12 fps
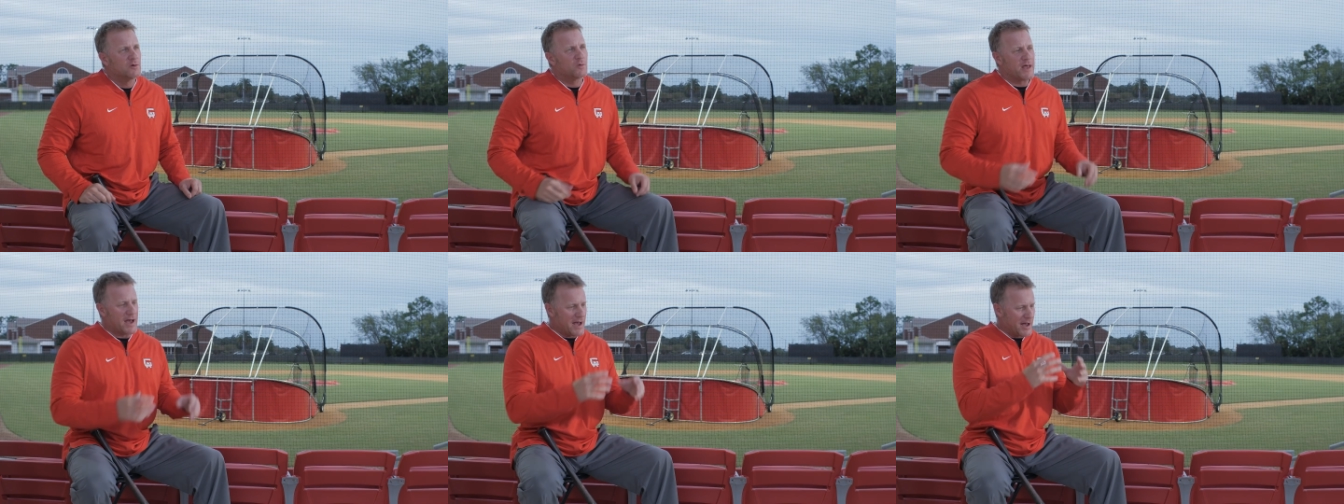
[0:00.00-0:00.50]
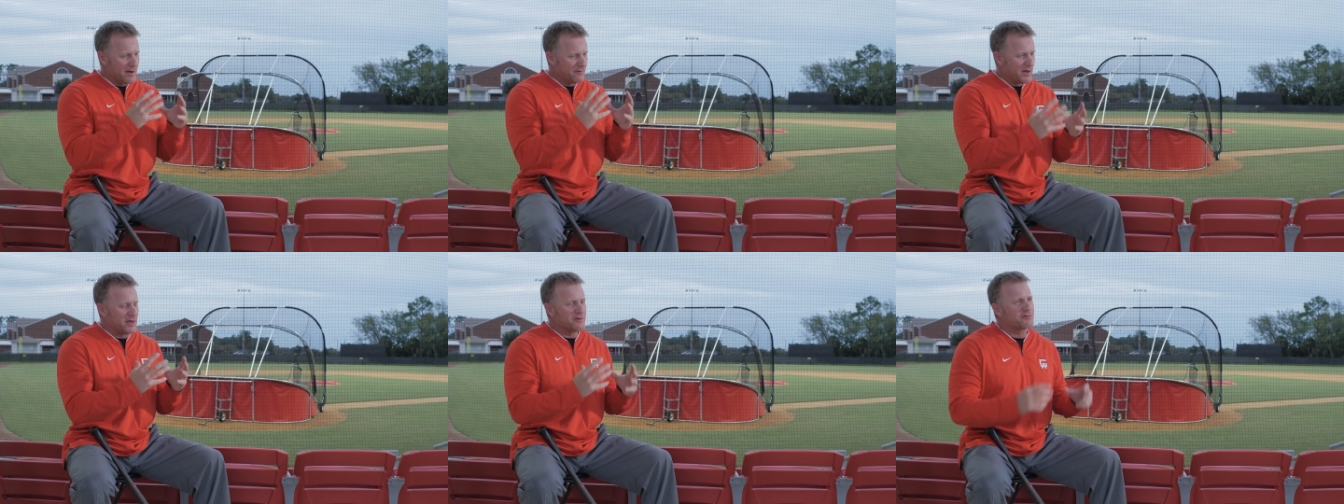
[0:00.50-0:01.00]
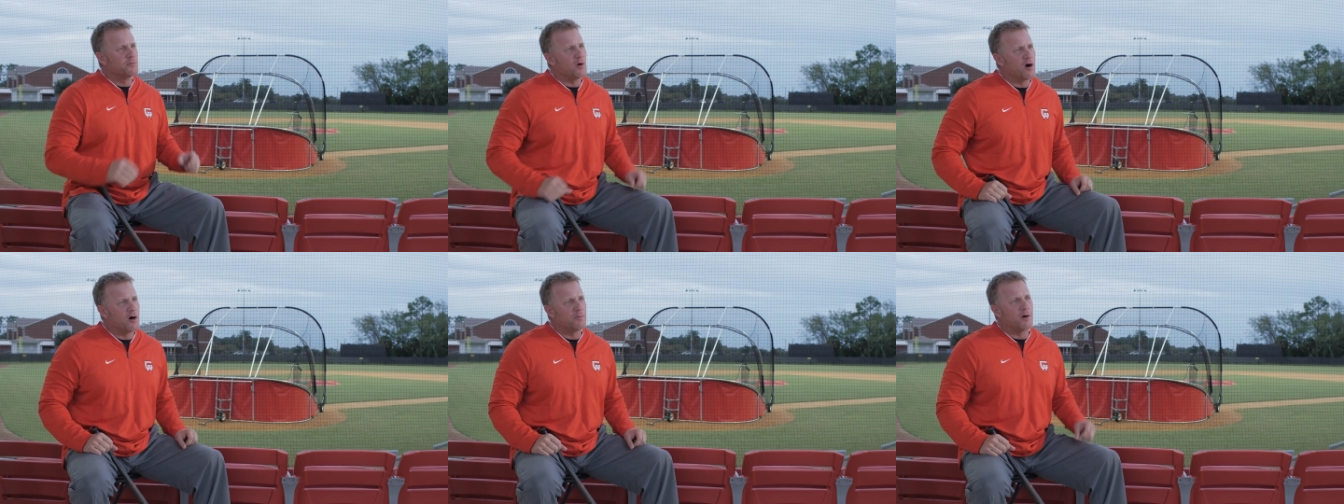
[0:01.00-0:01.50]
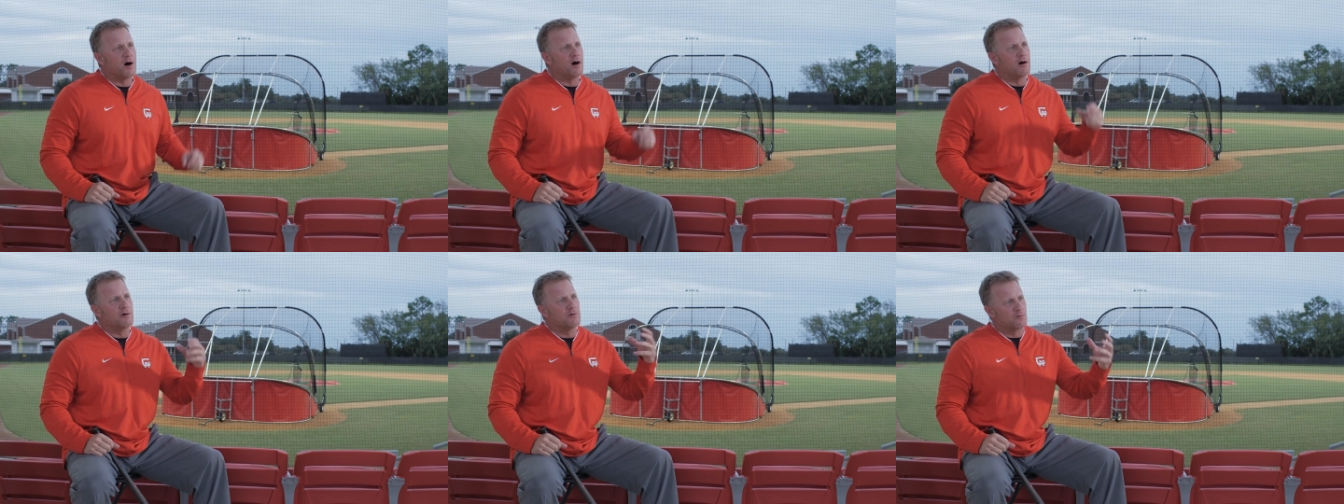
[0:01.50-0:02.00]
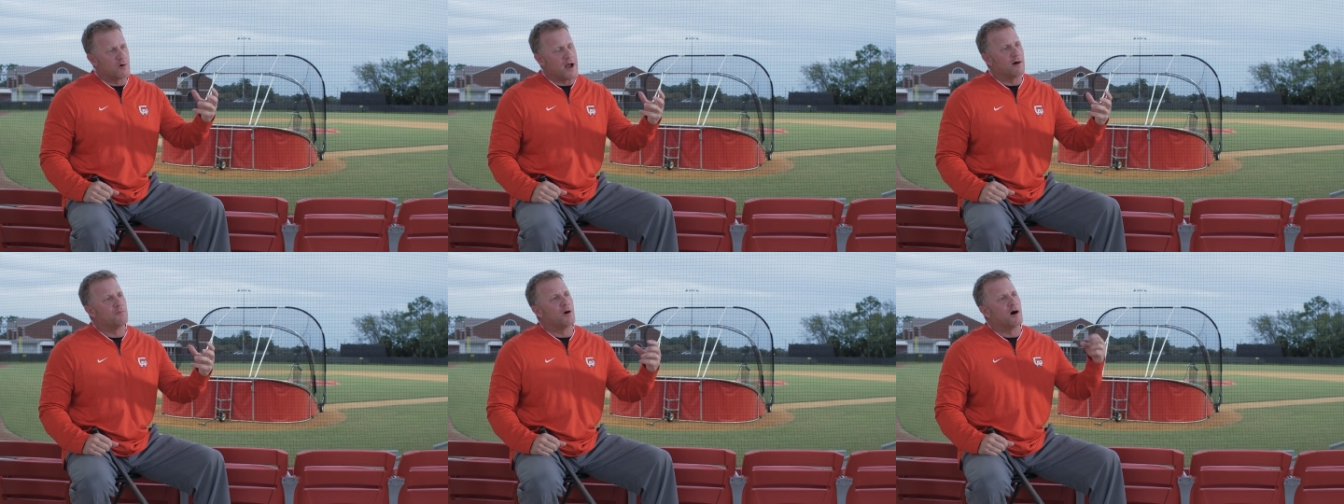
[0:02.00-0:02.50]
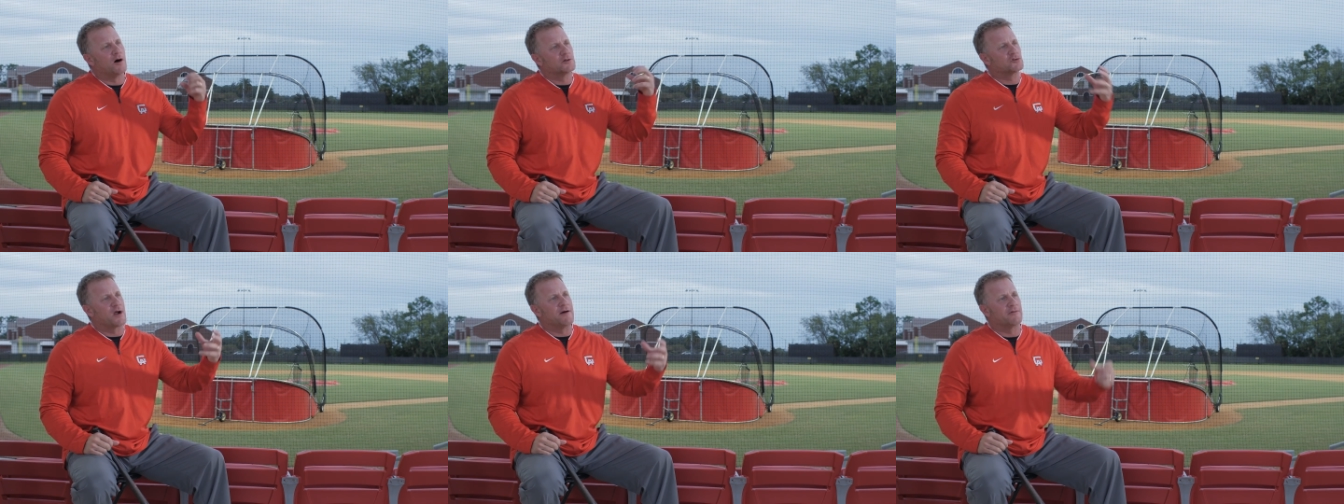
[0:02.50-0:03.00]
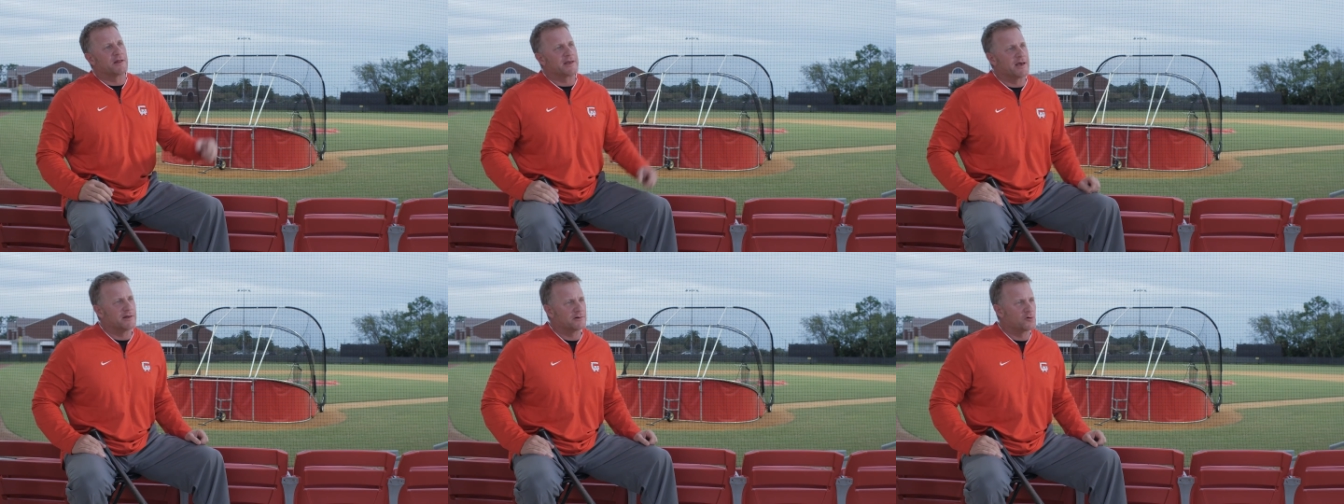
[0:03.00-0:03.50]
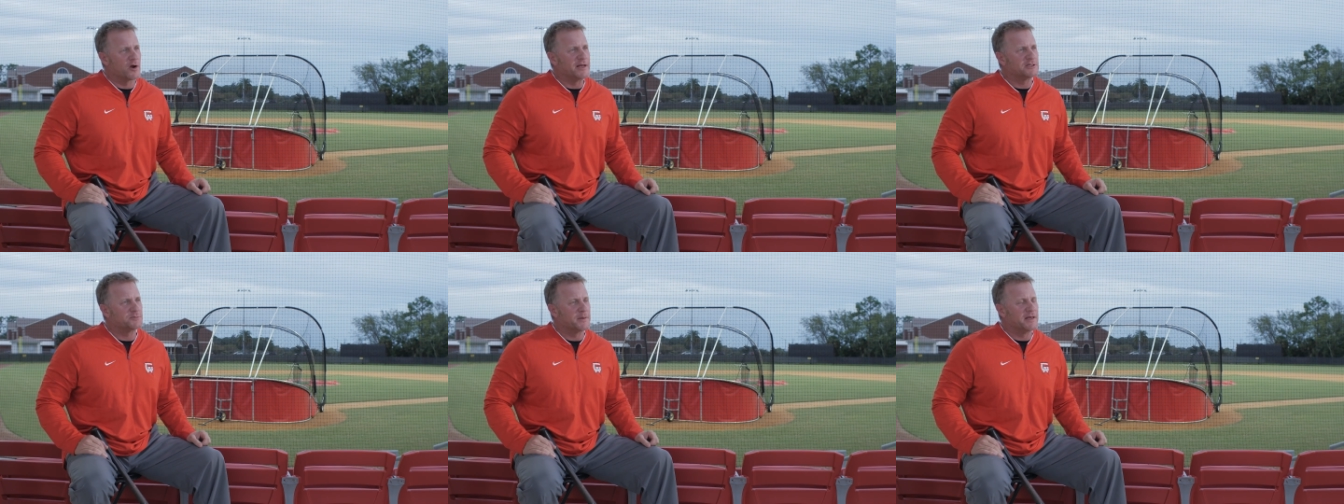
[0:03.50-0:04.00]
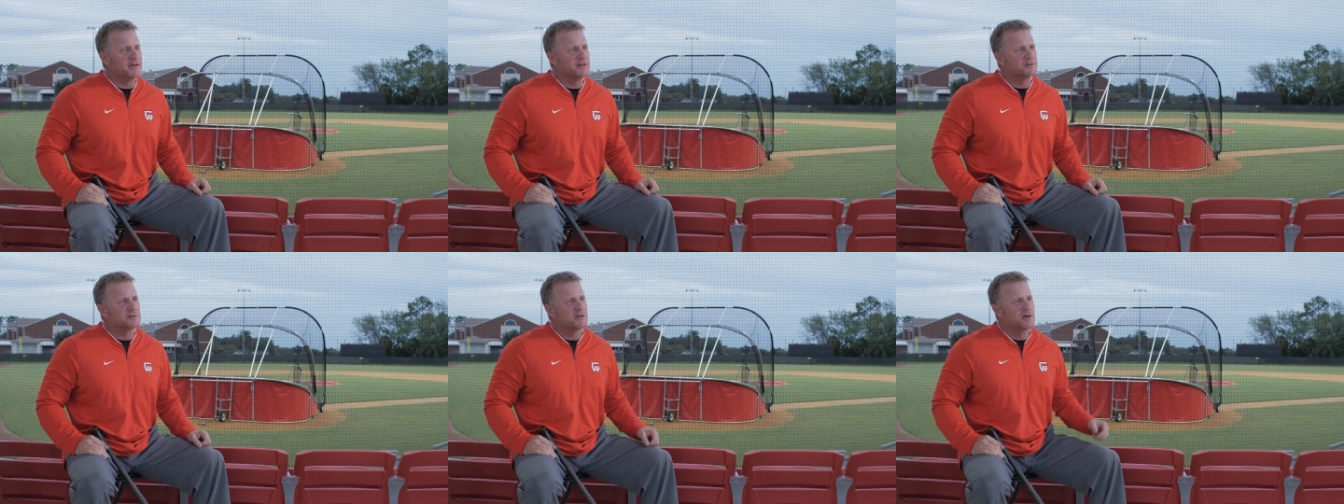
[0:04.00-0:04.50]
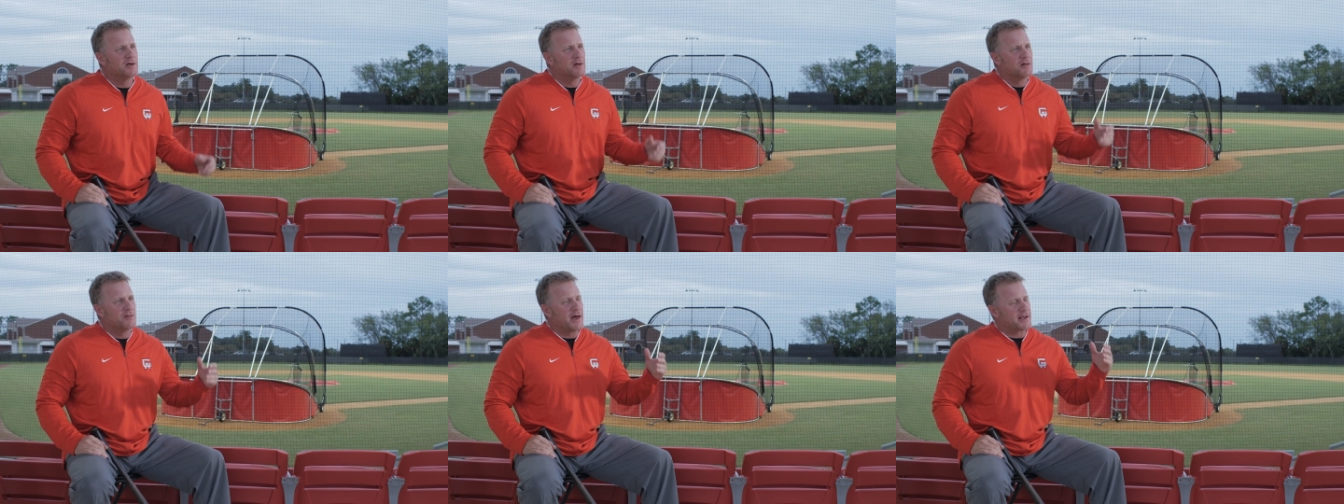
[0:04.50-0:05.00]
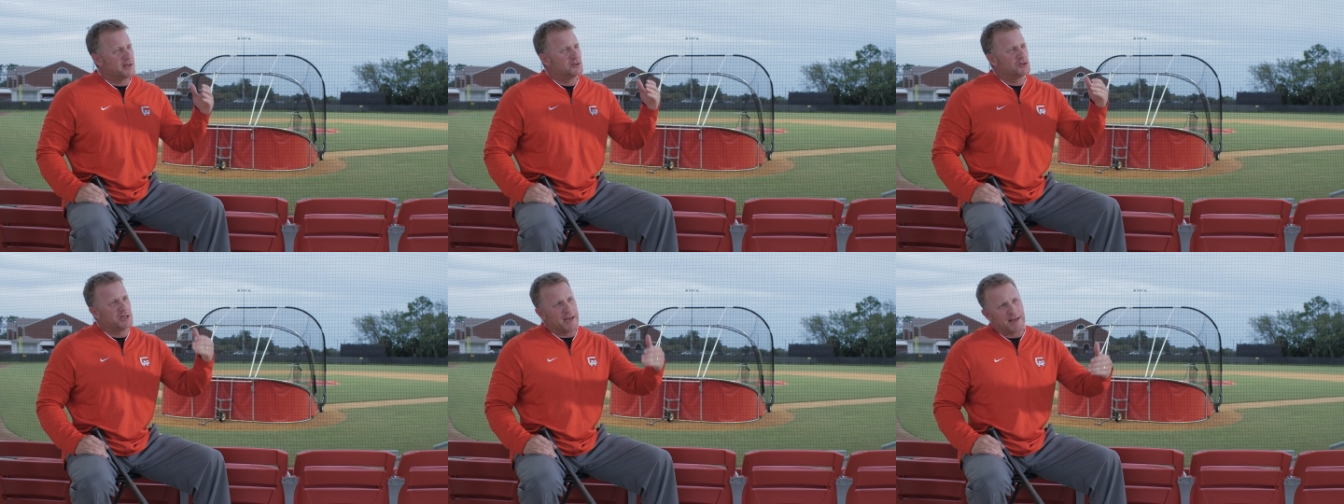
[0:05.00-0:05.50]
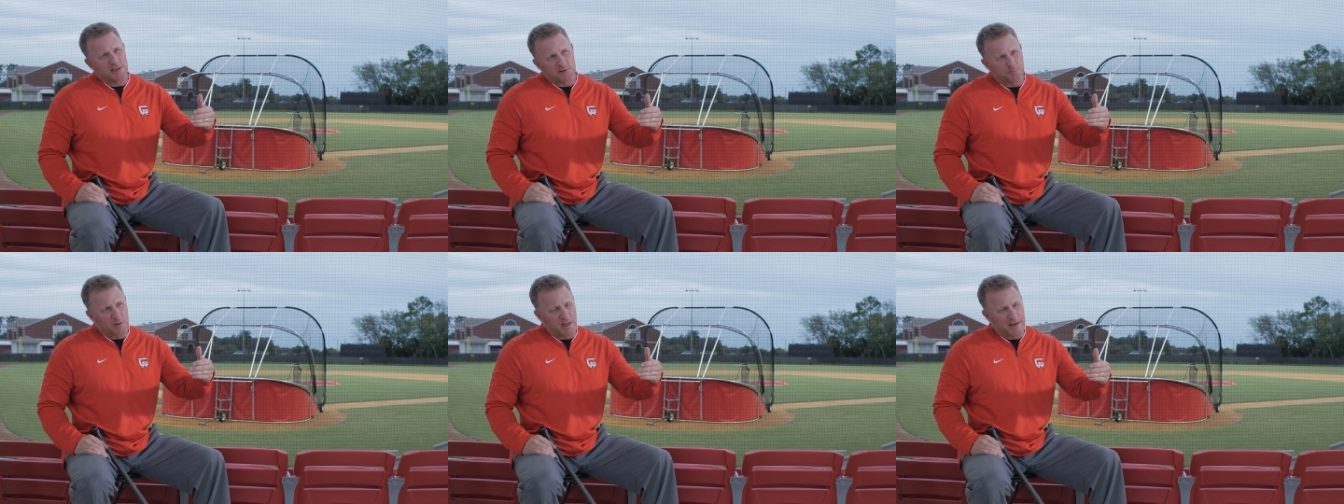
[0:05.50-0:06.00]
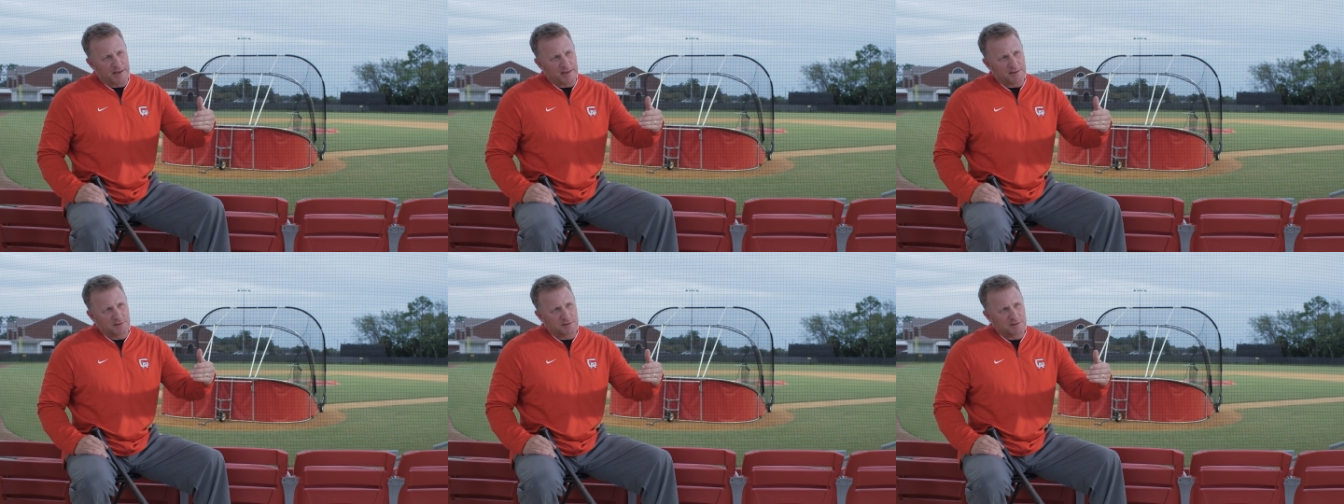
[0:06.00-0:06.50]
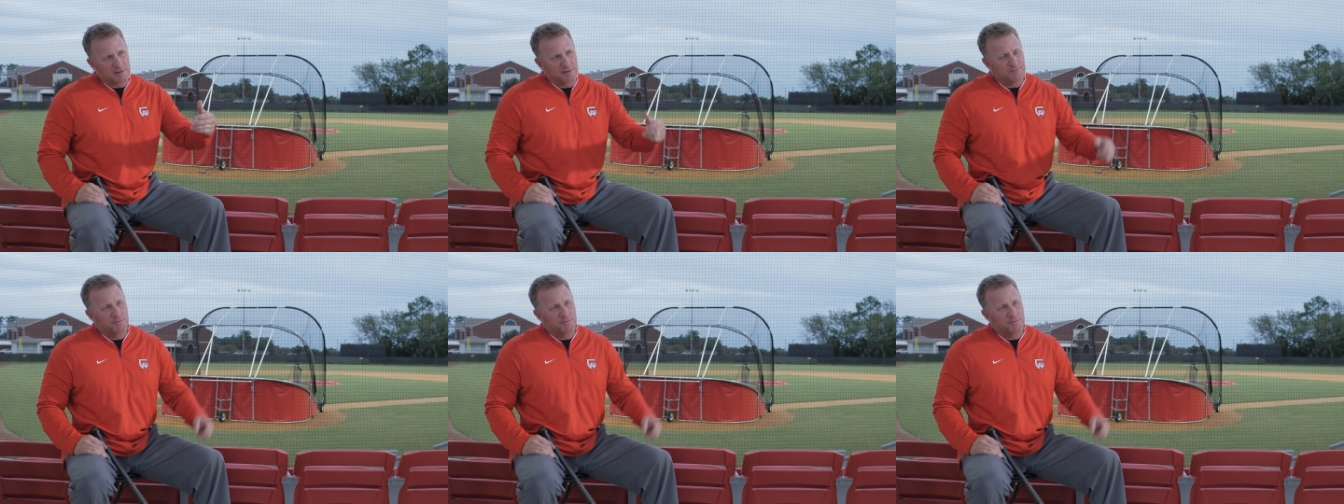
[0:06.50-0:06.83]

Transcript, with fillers: We have a small ball, round ball, traveling at great speeds that can change planes.